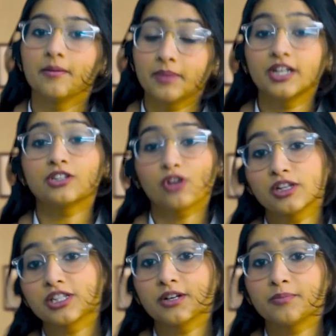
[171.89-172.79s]
But it's
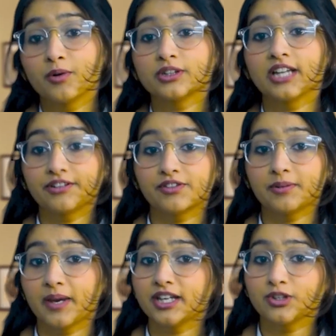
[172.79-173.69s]
also a book that will
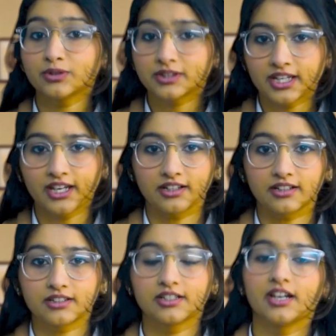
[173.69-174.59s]
make you think.